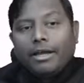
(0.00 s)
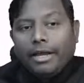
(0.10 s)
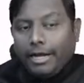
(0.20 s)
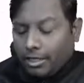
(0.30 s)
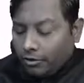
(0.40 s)

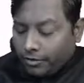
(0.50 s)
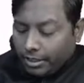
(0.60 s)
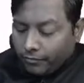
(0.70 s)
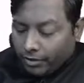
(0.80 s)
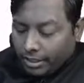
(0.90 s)

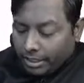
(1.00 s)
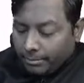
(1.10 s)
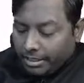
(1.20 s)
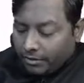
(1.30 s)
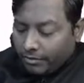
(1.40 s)
Interleukin 1
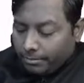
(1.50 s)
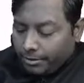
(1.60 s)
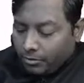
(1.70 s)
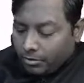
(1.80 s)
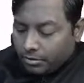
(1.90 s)
inhibitor will be
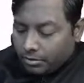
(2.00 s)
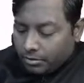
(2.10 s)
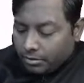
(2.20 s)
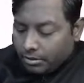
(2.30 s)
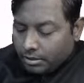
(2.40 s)
your
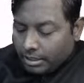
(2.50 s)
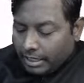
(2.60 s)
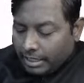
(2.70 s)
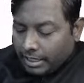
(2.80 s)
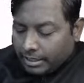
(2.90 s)

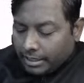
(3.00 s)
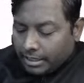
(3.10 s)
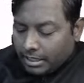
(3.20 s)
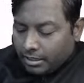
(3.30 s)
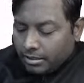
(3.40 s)

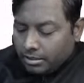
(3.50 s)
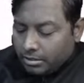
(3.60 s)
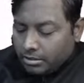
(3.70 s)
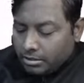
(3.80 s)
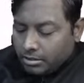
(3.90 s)
anakinra.
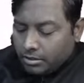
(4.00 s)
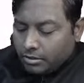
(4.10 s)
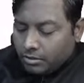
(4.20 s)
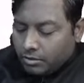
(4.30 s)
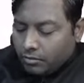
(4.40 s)

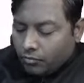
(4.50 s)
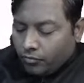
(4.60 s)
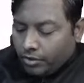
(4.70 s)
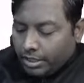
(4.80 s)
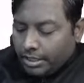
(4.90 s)

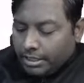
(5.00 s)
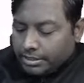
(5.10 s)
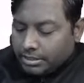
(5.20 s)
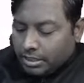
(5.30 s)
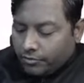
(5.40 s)
1
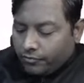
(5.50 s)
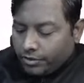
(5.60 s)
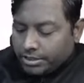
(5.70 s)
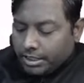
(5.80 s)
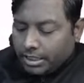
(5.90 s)
is the
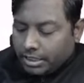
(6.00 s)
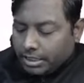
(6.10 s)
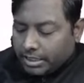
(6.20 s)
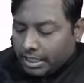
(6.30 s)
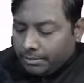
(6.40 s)
first letter
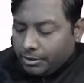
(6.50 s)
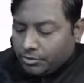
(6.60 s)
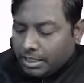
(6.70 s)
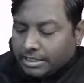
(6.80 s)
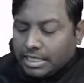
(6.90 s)
that can be
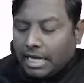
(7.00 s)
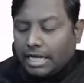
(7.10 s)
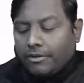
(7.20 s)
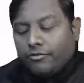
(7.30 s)
utilized, RA,